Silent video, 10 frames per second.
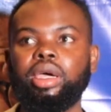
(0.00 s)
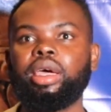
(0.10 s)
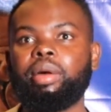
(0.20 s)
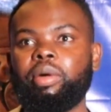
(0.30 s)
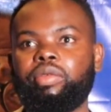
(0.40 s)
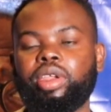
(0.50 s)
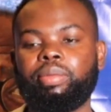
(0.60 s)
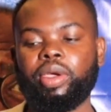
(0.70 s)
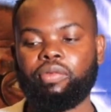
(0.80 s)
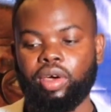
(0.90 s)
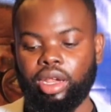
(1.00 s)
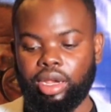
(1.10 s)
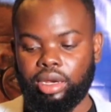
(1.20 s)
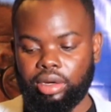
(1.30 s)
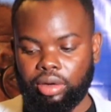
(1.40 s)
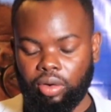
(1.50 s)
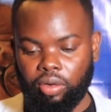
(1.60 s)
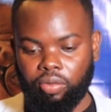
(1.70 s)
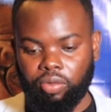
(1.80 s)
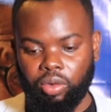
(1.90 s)
Yeah, I'm a very big fan
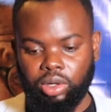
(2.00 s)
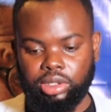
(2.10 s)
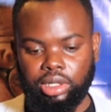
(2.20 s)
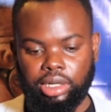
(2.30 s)
of what